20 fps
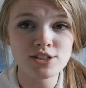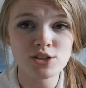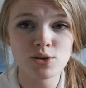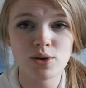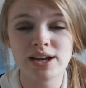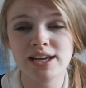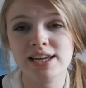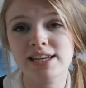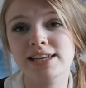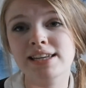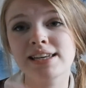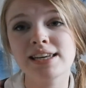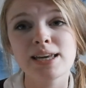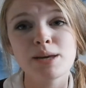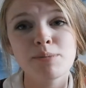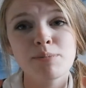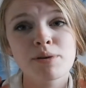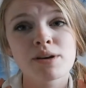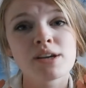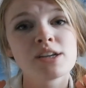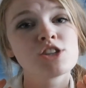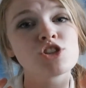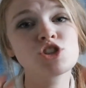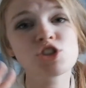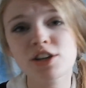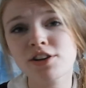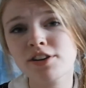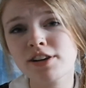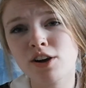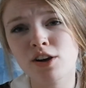so I can keep
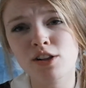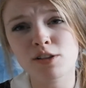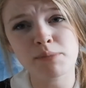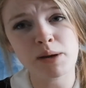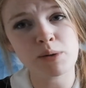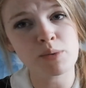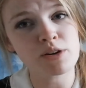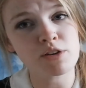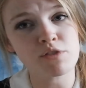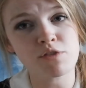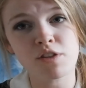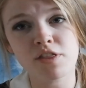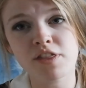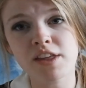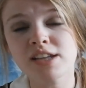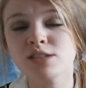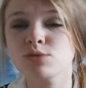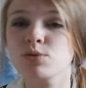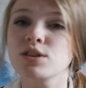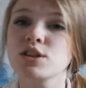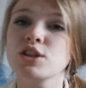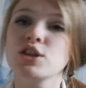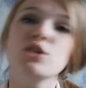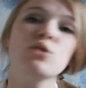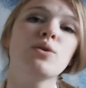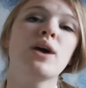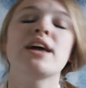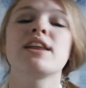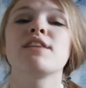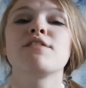sharing all of my wonderful things with
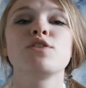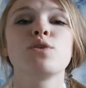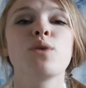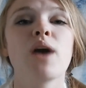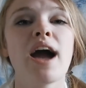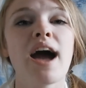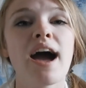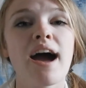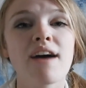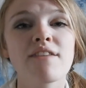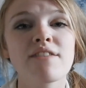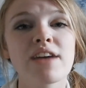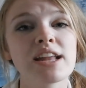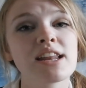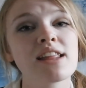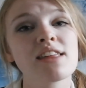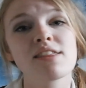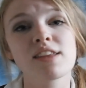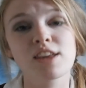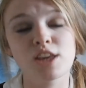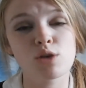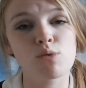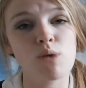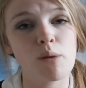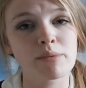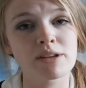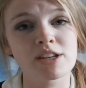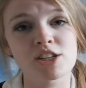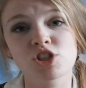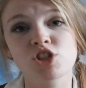you. And if you have anything you
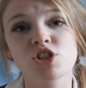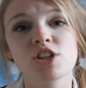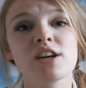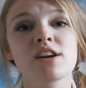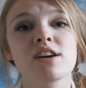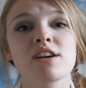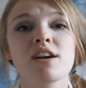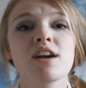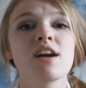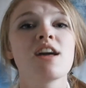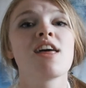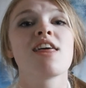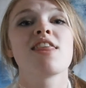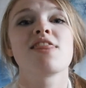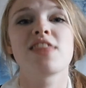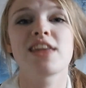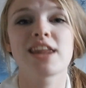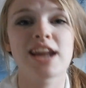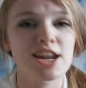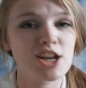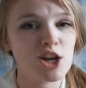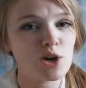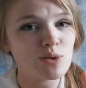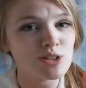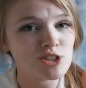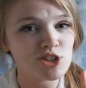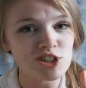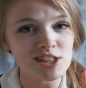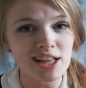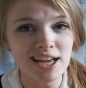want me to share, then I know
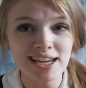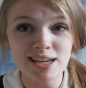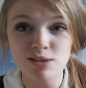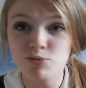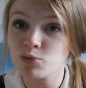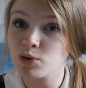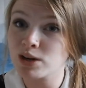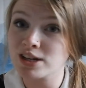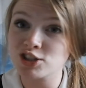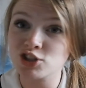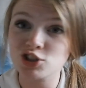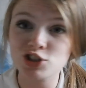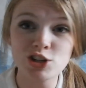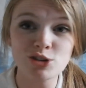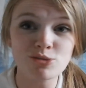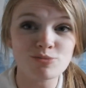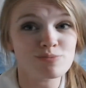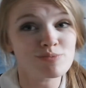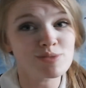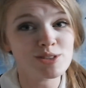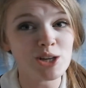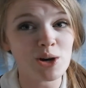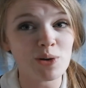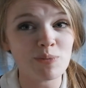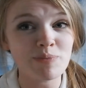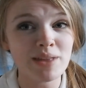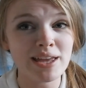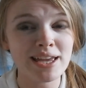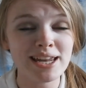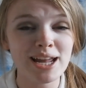what you like and what you don't.
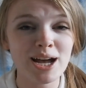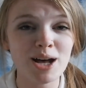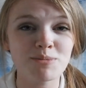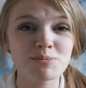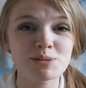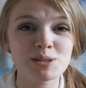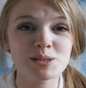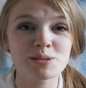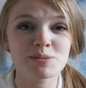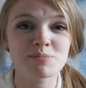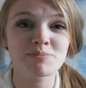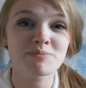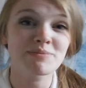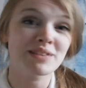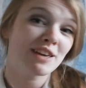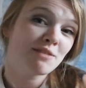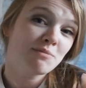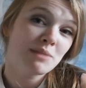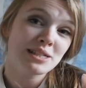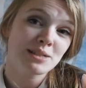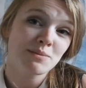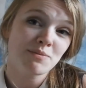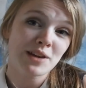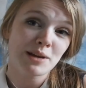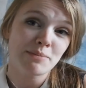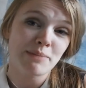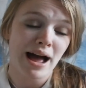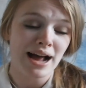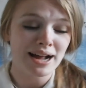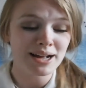So it helps give me some
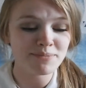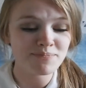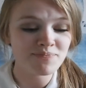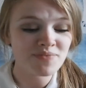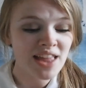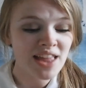feedback.